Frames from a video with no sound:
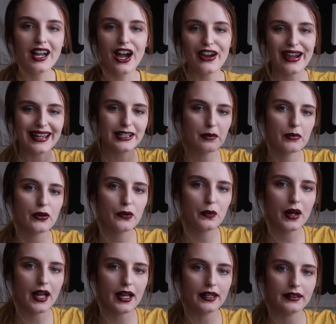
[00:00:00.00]
Alright, number
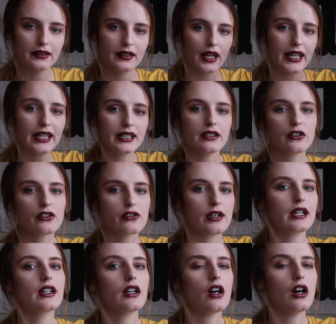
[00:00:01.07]
1. Eat or
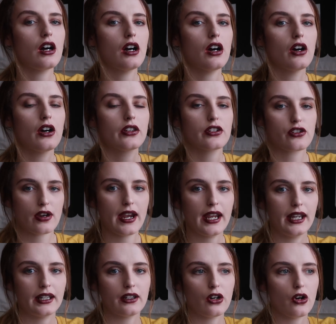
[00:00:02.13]
drink on the
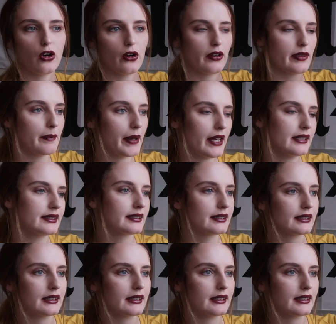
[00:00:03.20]
train or the bus